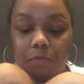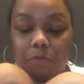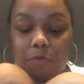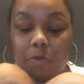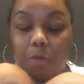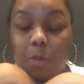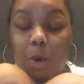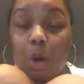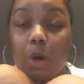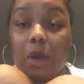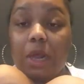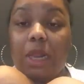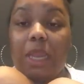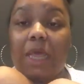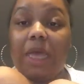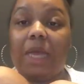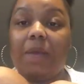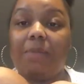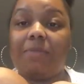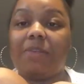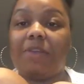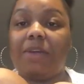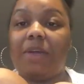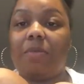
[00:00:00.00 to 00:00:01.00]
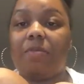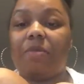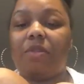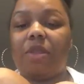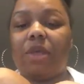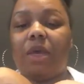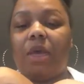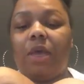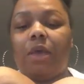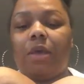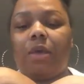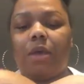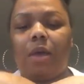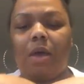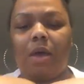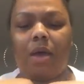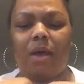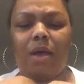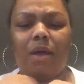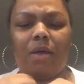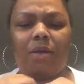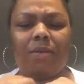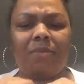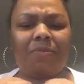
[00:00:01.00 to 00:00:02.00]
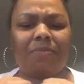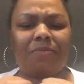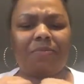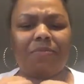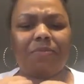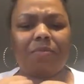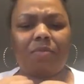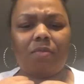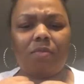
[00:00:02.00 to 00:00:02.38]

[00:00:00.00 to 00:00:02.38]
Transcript: her claims and everything. And